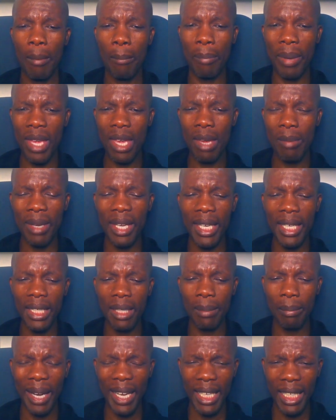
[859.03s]
Be me
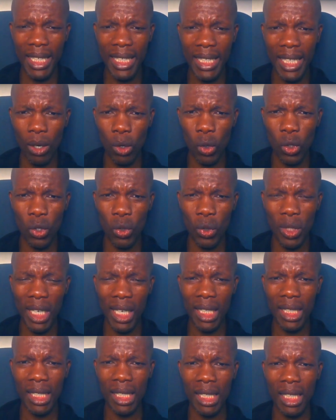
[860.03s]
my
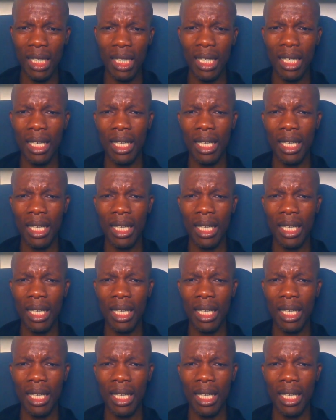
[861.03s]
interlocutors.